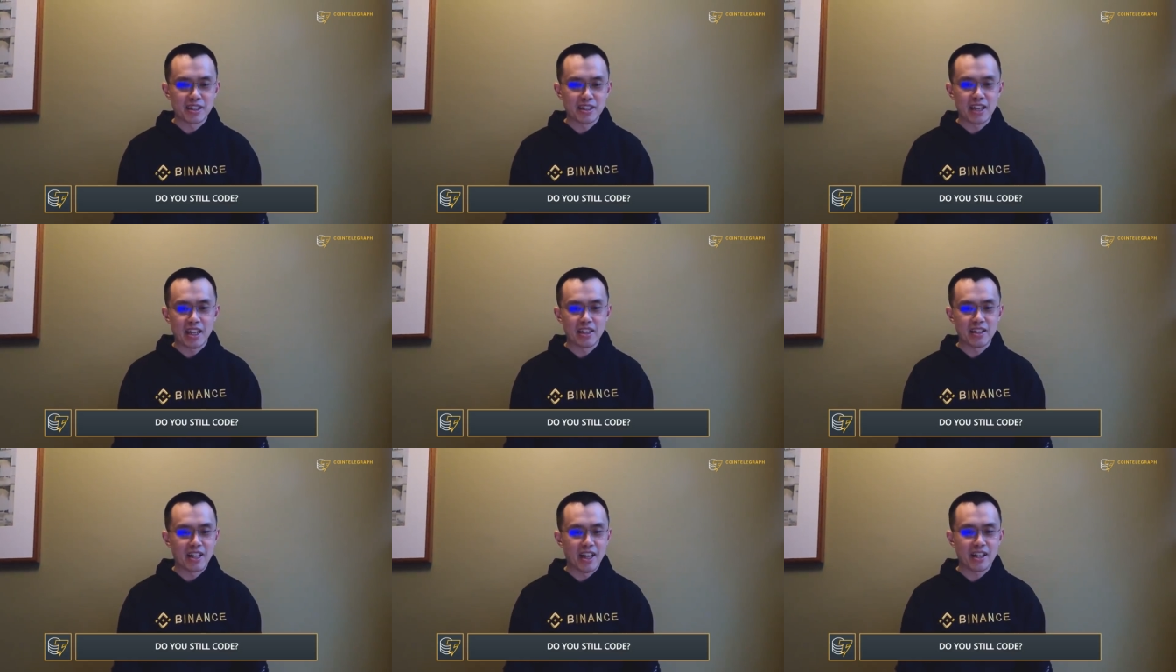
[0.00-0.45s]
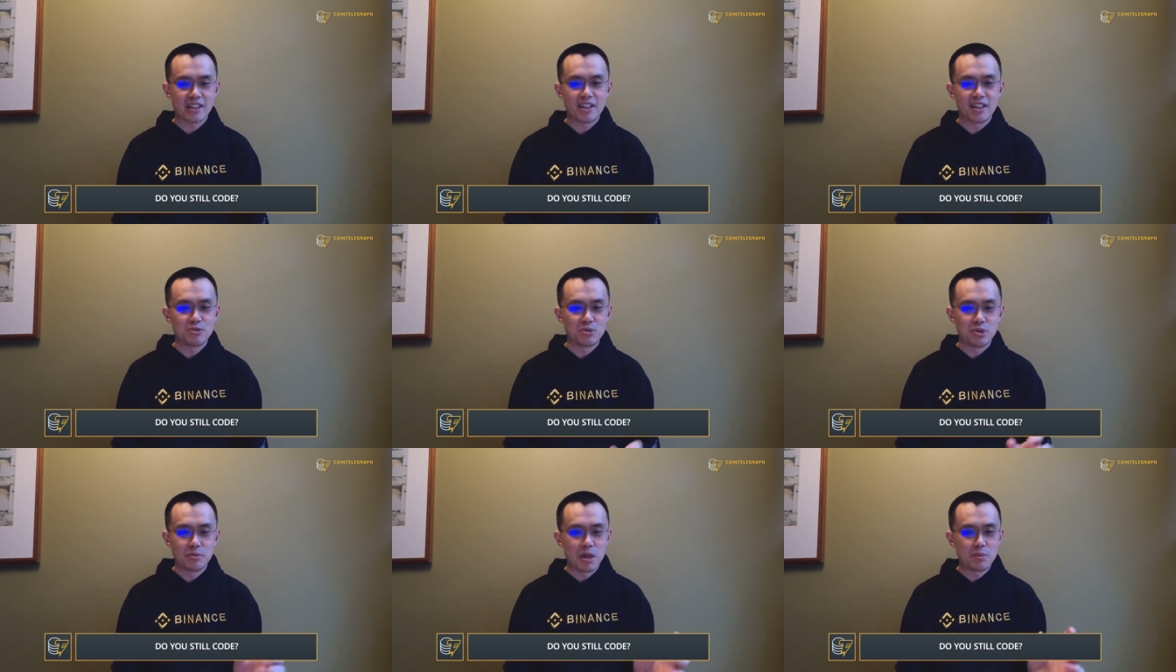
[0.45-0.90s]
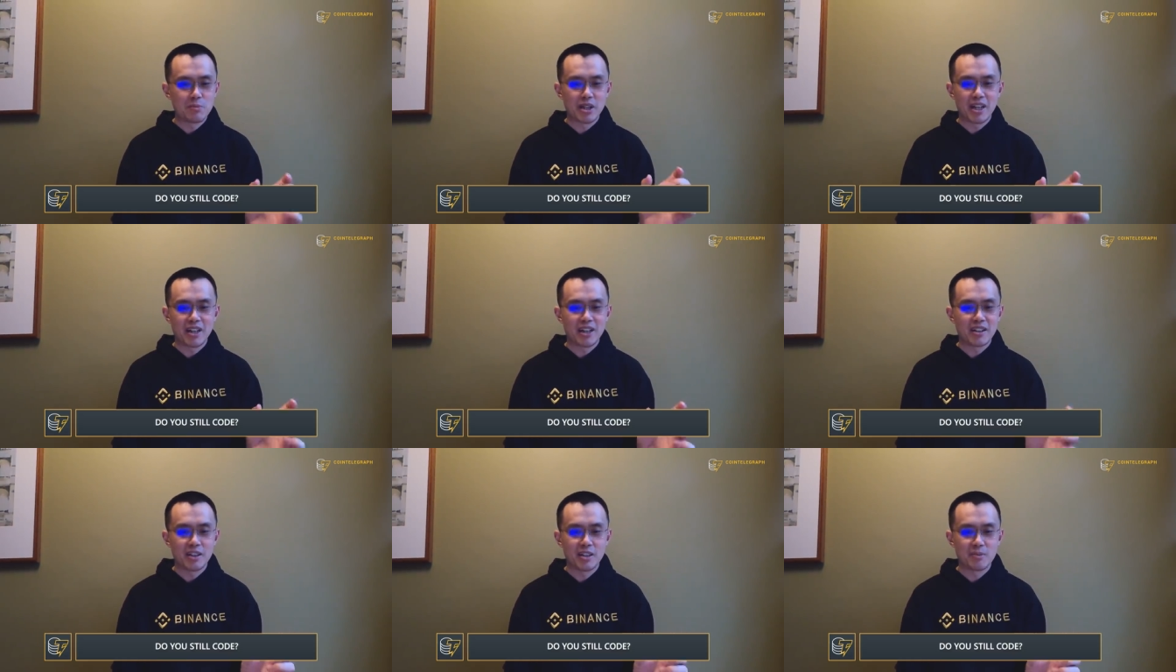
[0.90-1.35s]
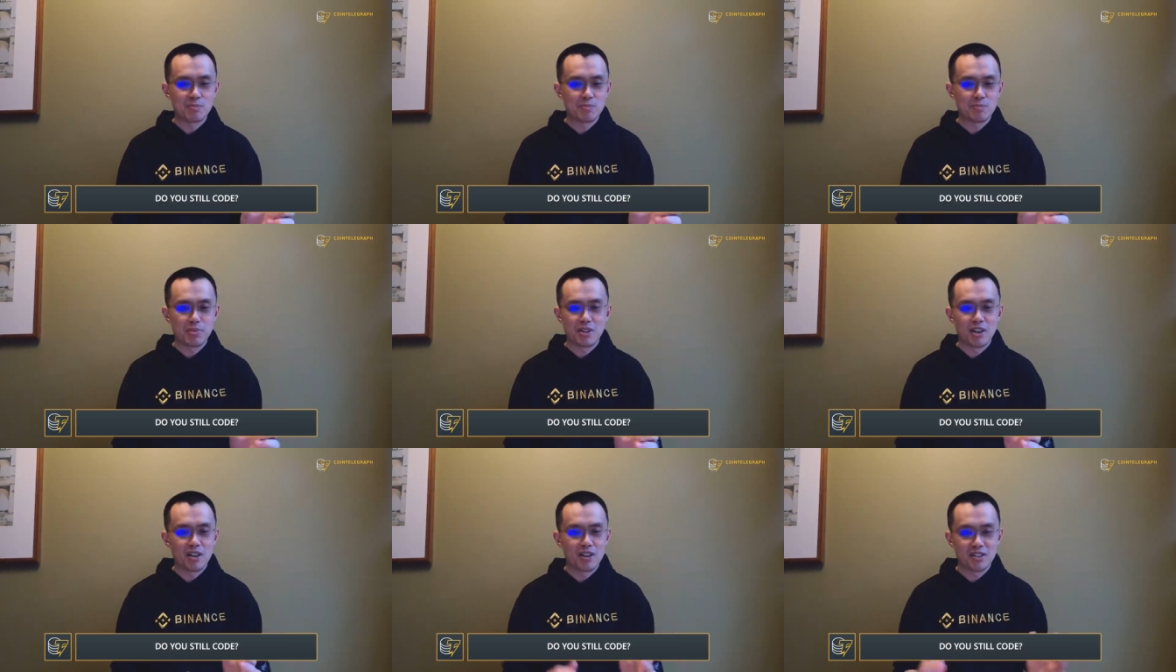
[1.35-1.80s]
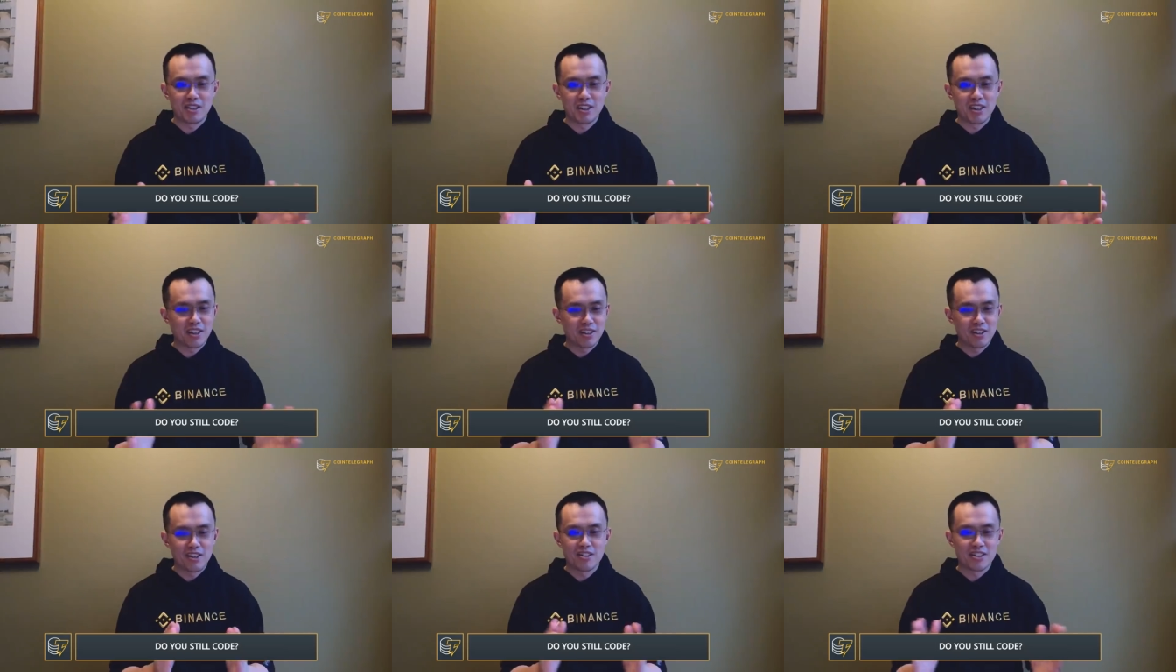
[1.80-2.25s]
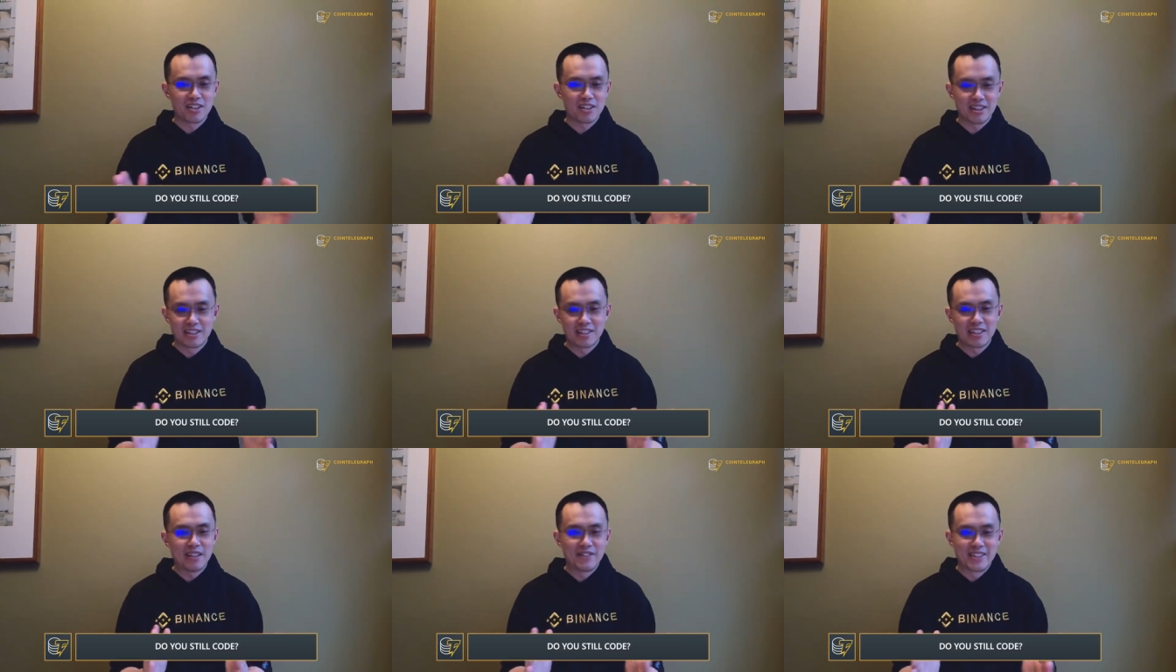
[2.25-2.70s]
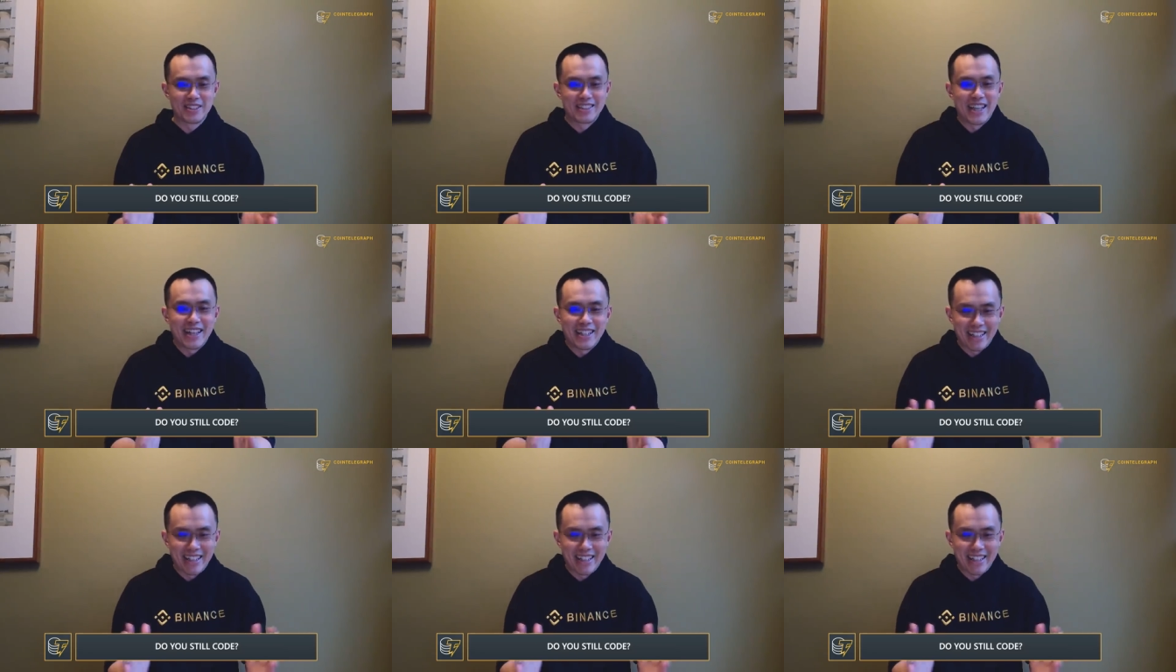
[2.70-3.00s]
Like I can't remember anything but long, like longer than seven